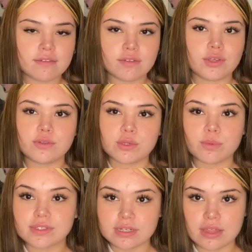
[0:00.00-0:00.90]
YouTube
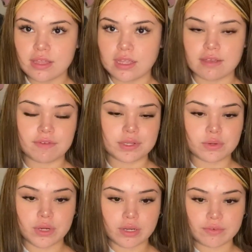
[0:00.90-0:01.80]
wasn't a thing, if
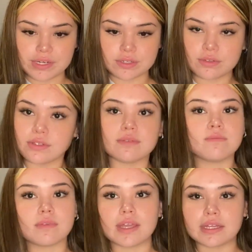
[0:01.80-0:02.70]
Victoria Rachel
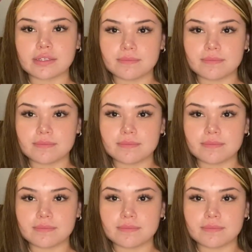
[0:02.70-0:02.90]
like